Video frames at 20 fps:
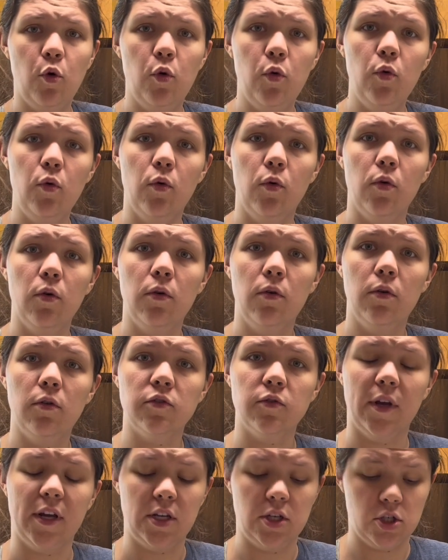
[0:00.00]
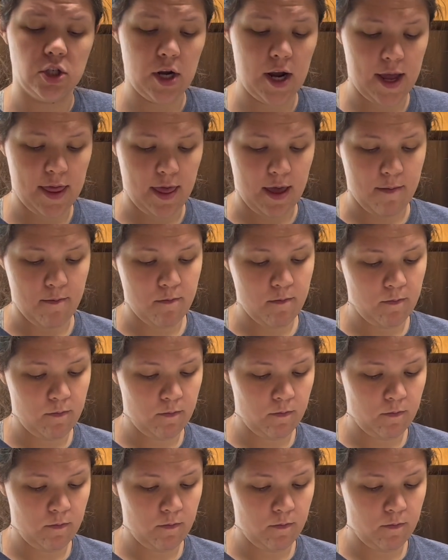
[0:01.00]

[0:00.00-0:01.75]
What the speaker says: cool so I can try them.